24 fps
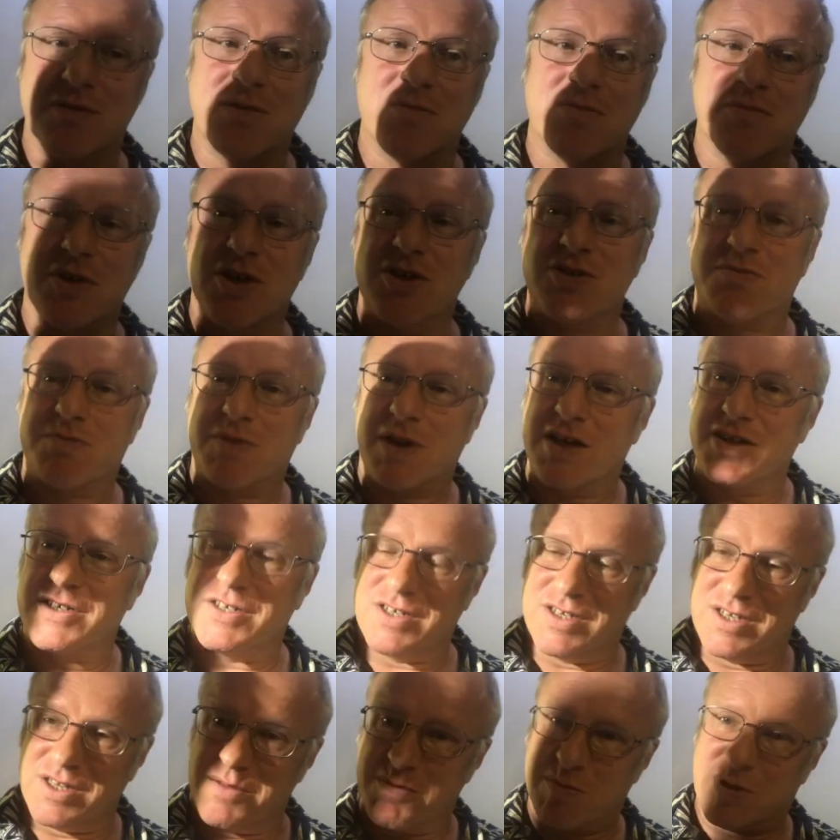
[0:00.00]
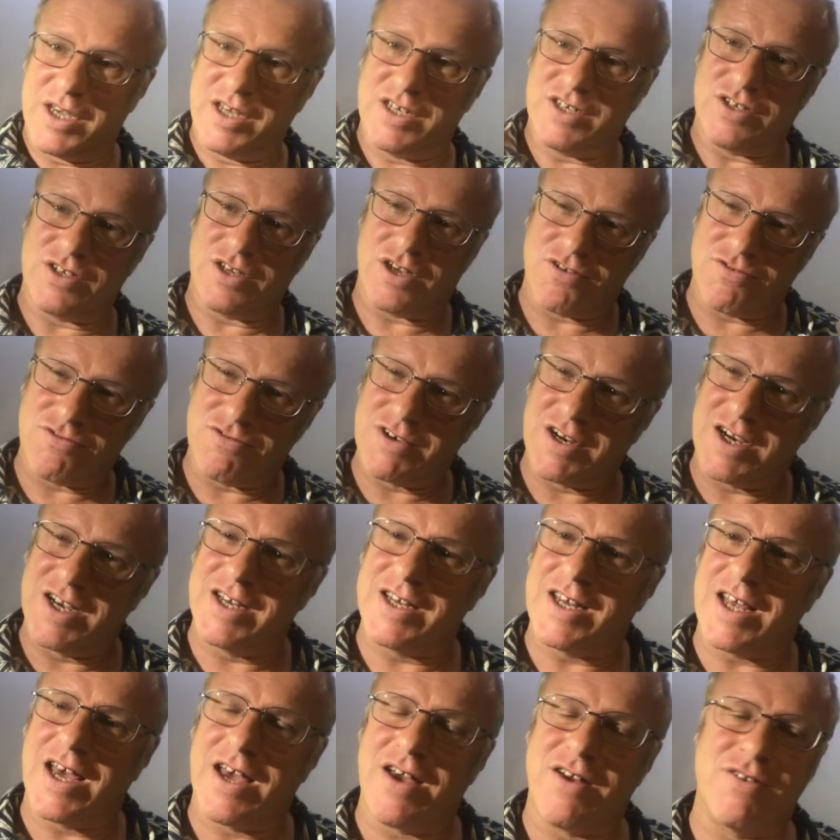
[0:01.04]
Most places in the peat it go right
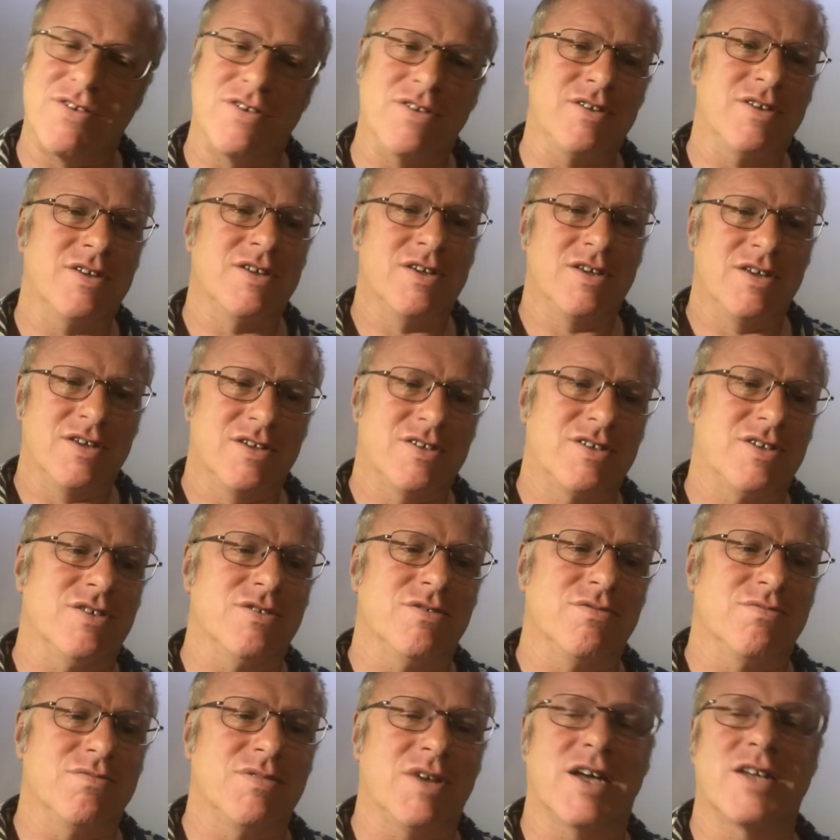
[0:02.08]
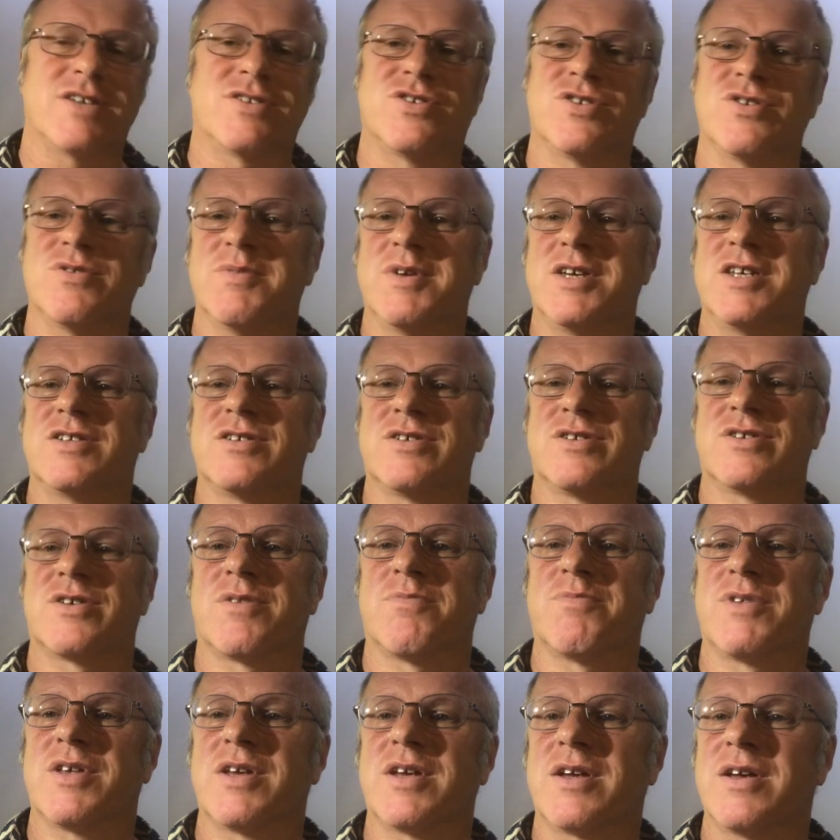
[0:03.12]
down to like 2 meters or
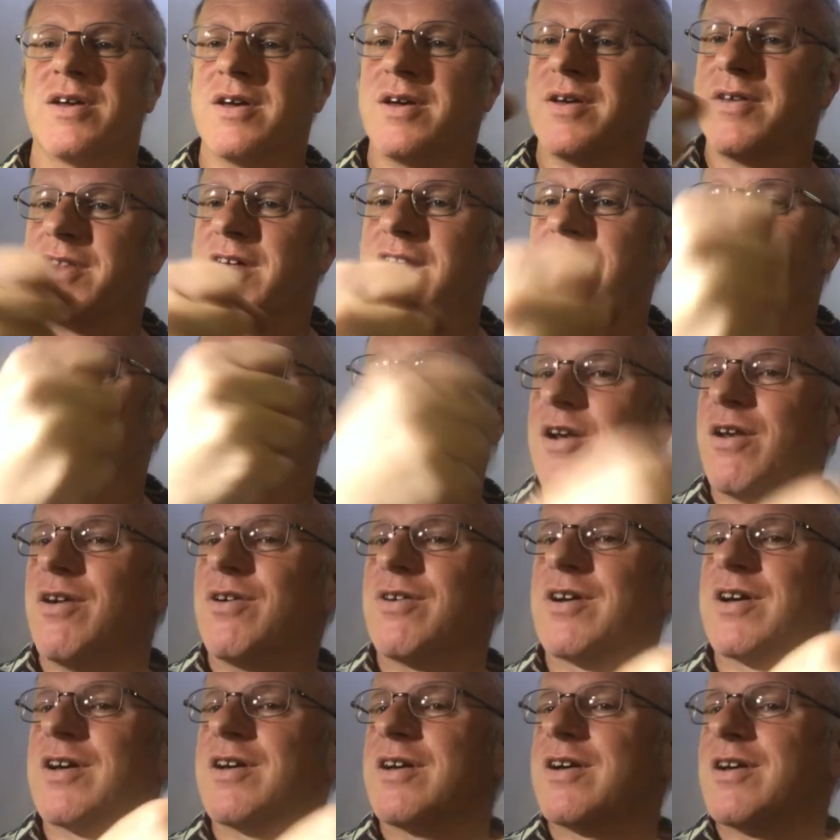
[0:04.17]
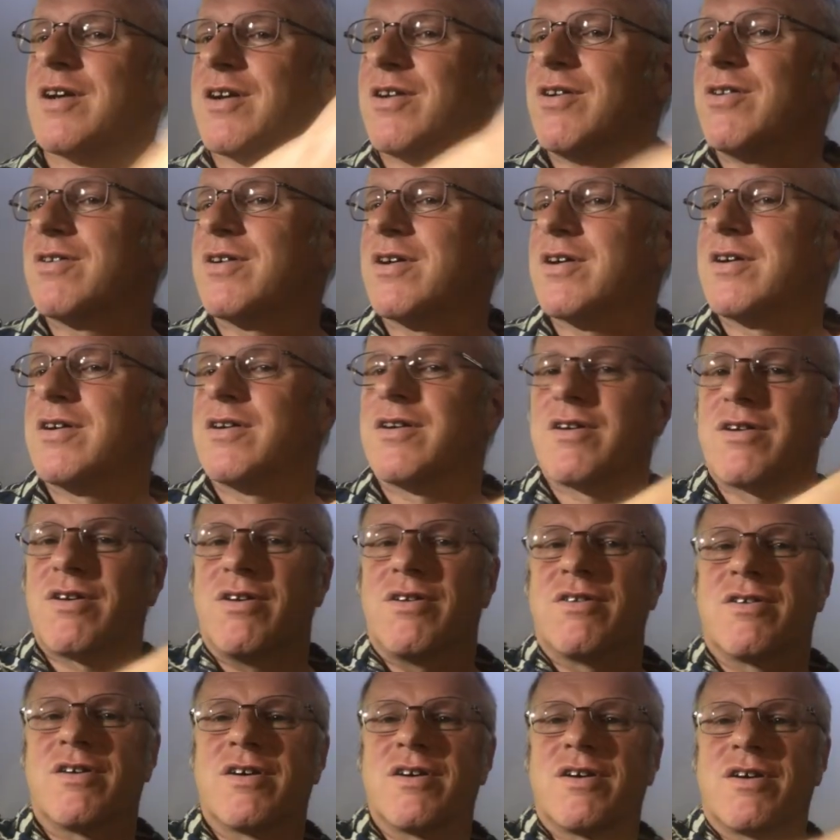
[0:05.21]
something, then clonk, clonk,
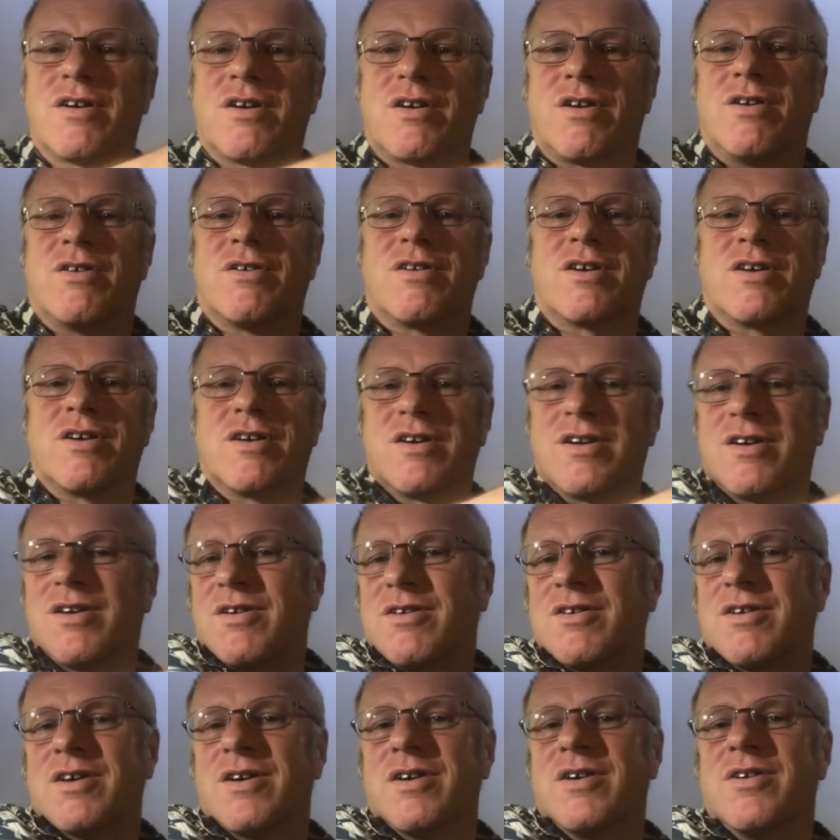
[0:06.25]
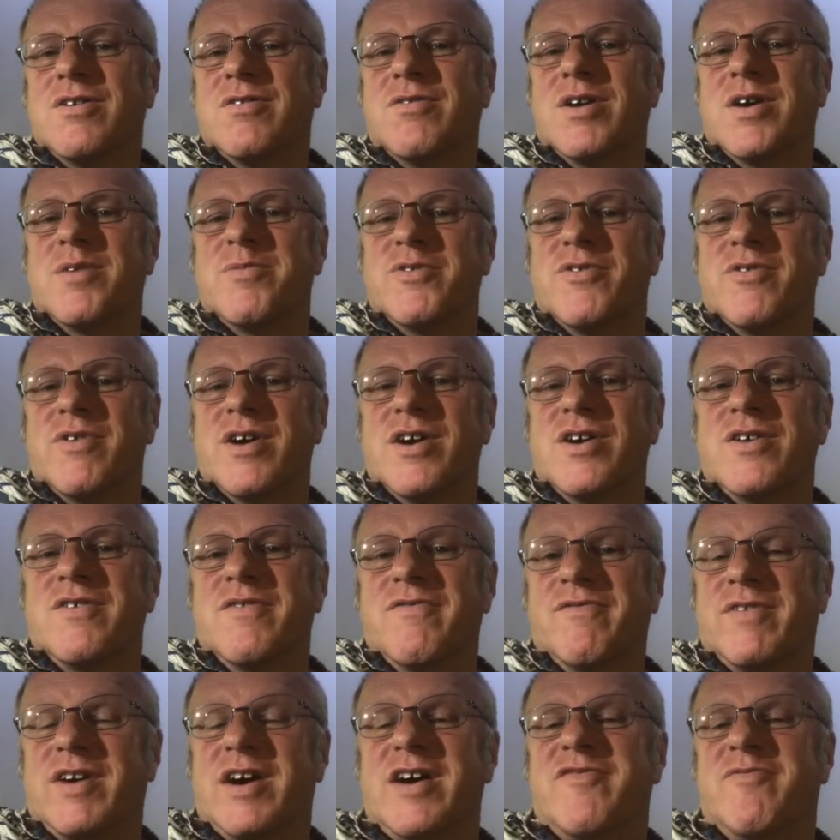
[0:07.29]
clonk, clonk, clonk, Roman road,
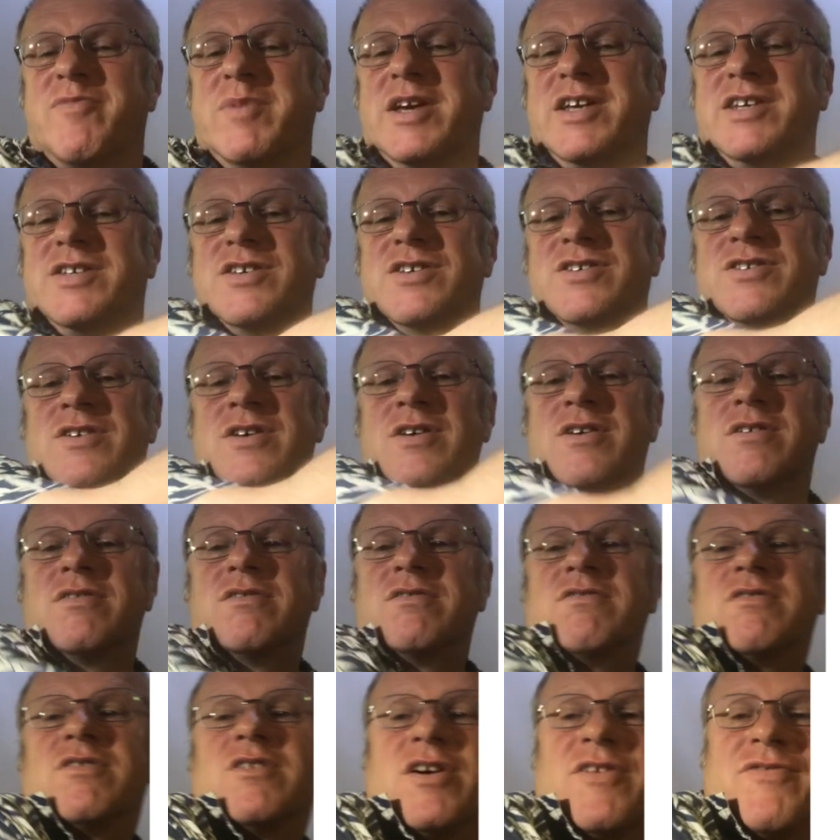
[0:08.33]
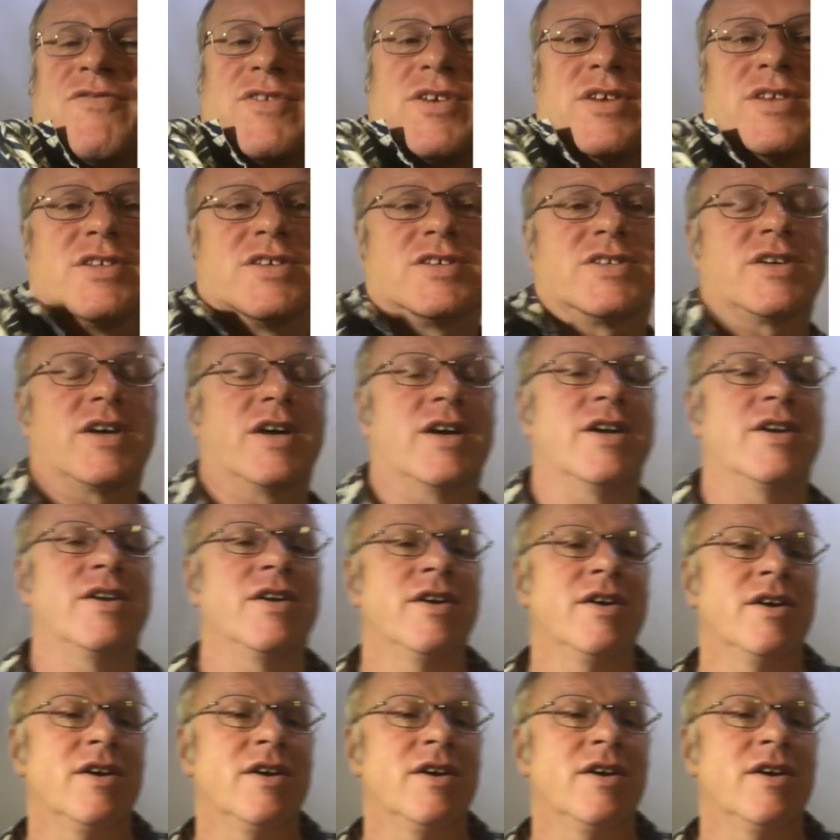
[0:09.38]
5 meters off the other side.